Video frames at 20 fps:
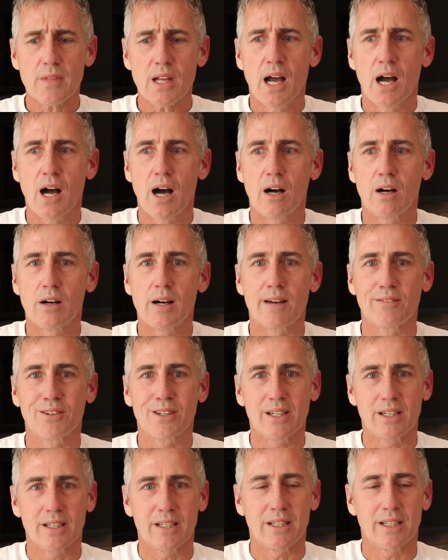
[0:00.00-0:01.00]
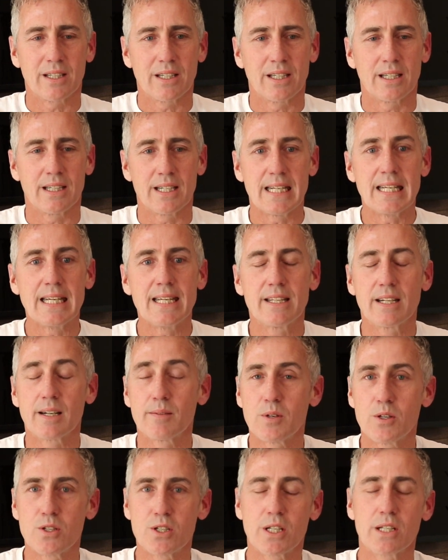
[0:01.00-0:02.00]
how I've got a knee that
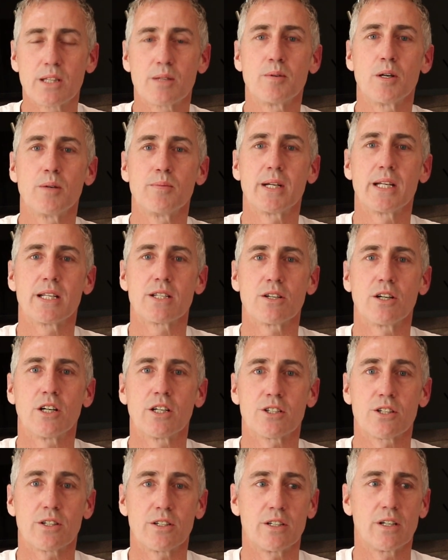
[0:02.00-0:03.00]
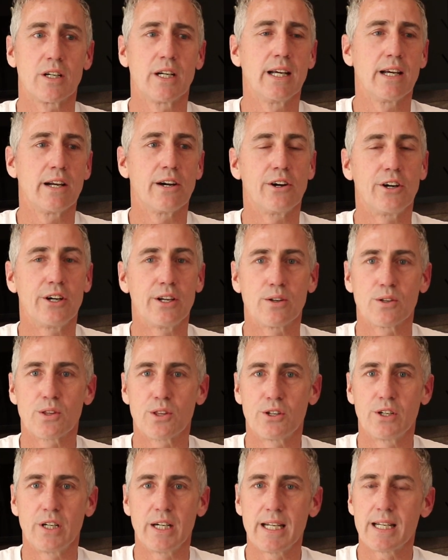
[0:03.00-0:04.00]
I'm using at the moment. It's an Osser Rio
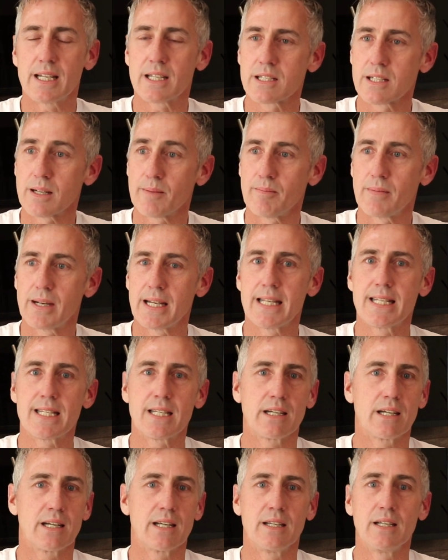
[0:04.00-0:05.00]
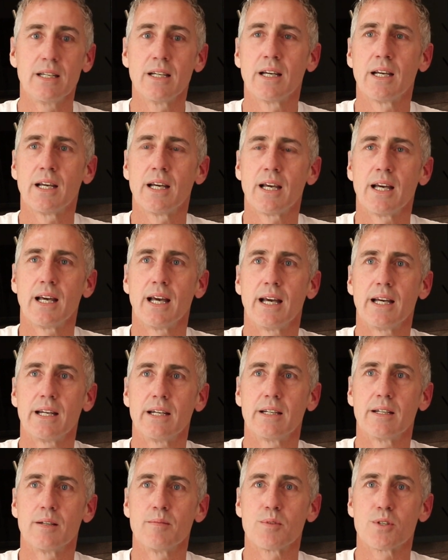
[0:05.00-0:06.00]
3. It's an amazing knee,
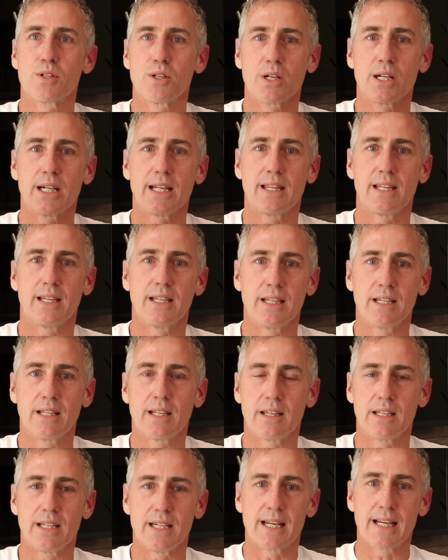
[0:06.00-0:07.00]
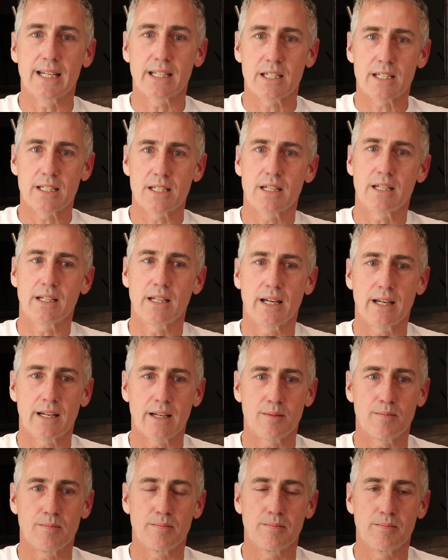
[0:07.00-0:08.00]
and certainly the next
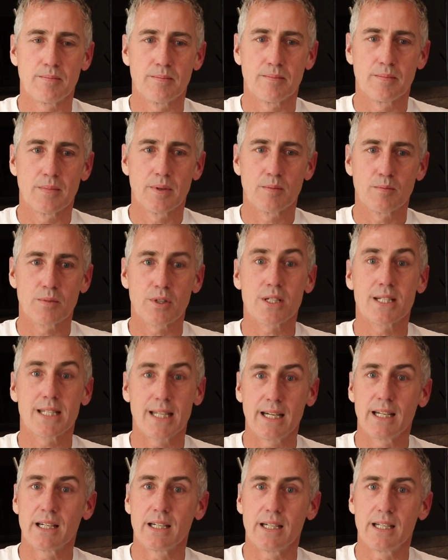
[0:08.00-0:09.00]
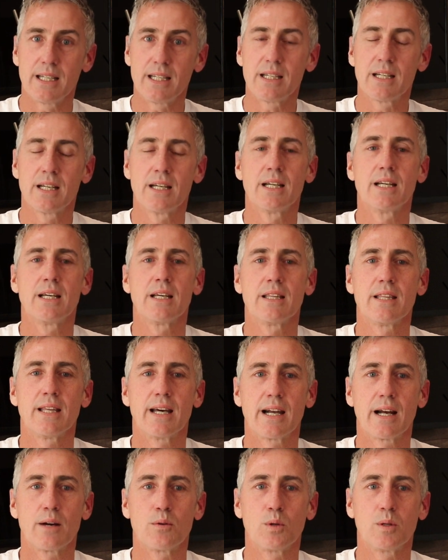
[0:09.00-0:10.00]
prosthetic knee
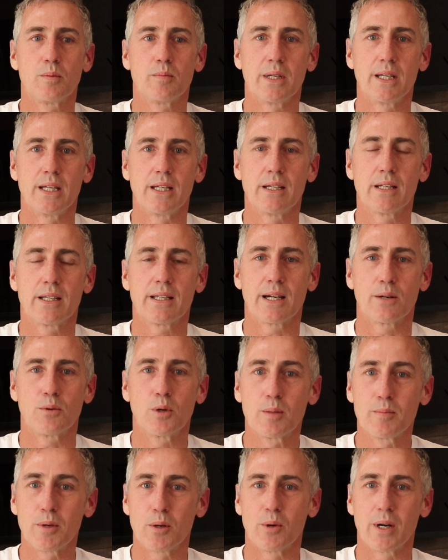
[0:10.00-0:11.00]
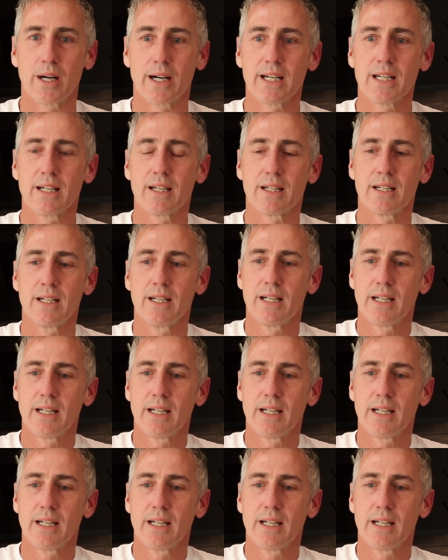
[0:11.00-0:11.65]
that I will be wearing,